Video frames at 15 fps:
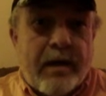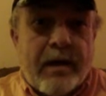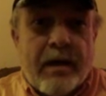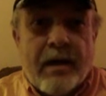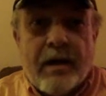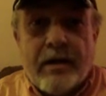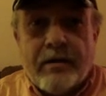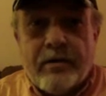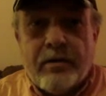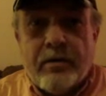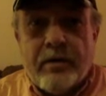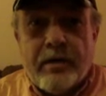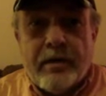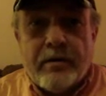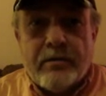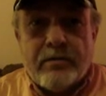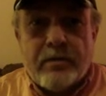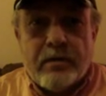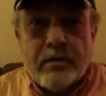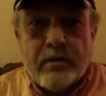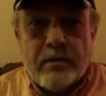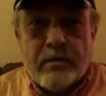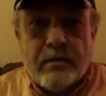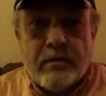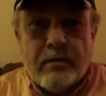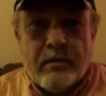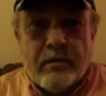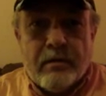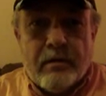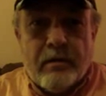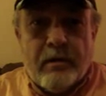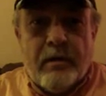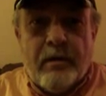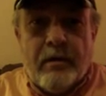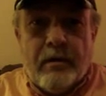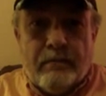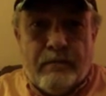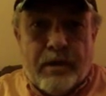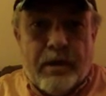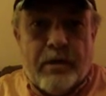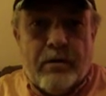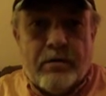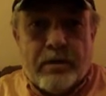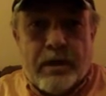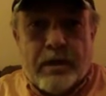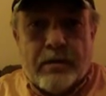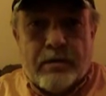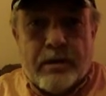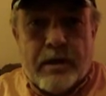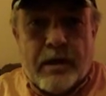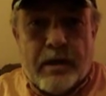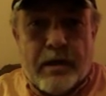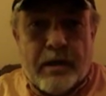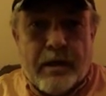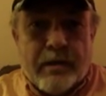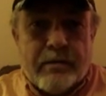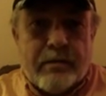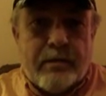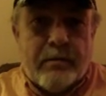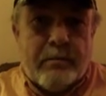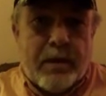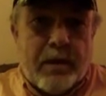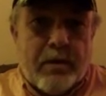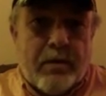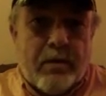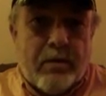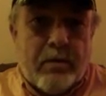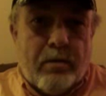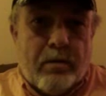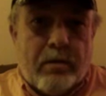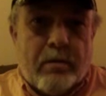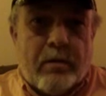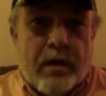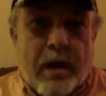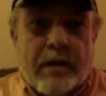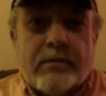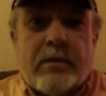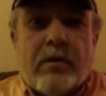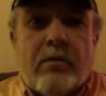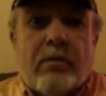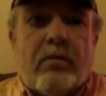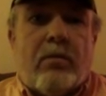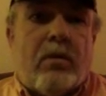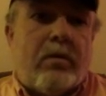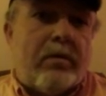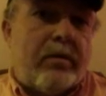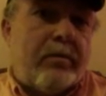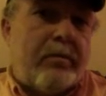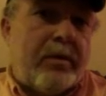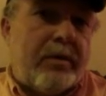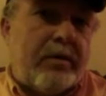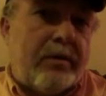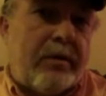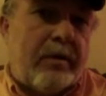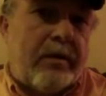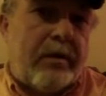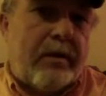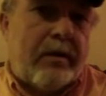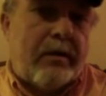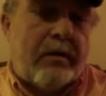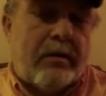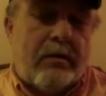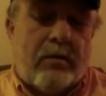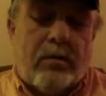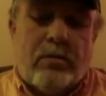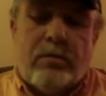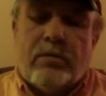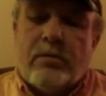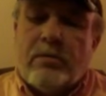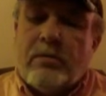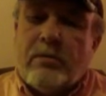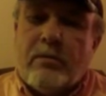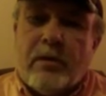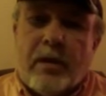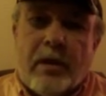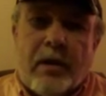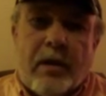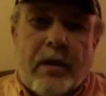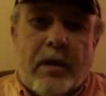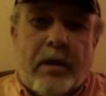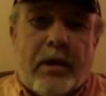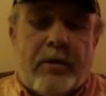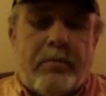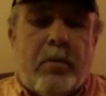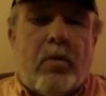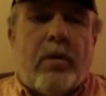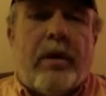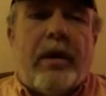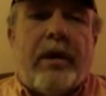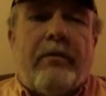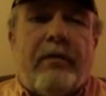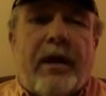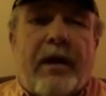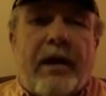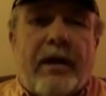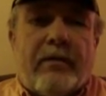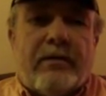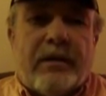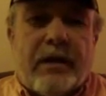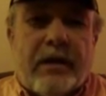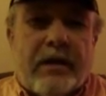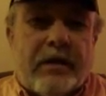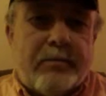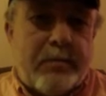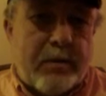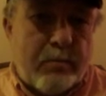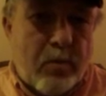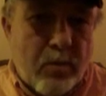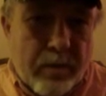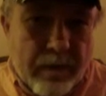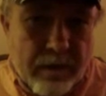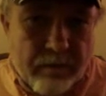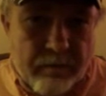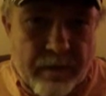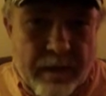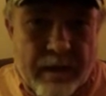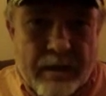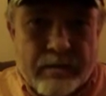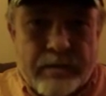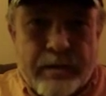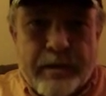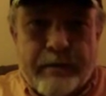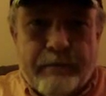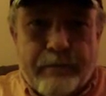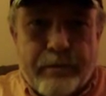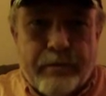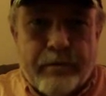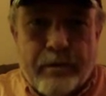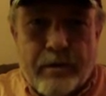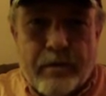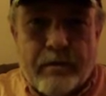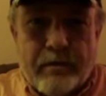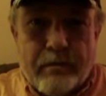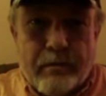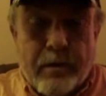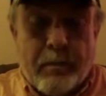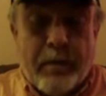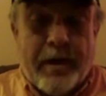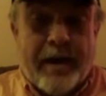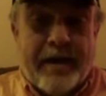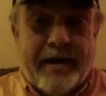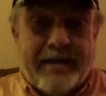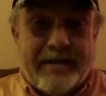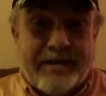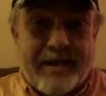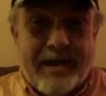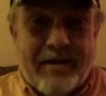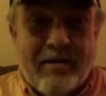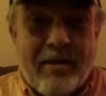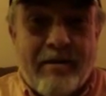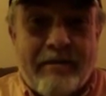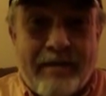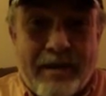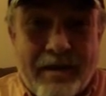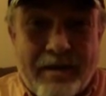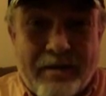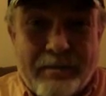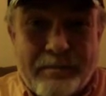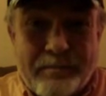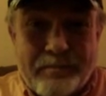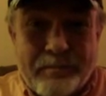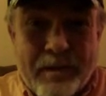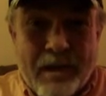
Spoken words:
I kind of like doing these videos outside next to the boat or actually on the water, but ooh, it's pouring down rain outside. It's been pouring down rain outside for a couple days now, off and on.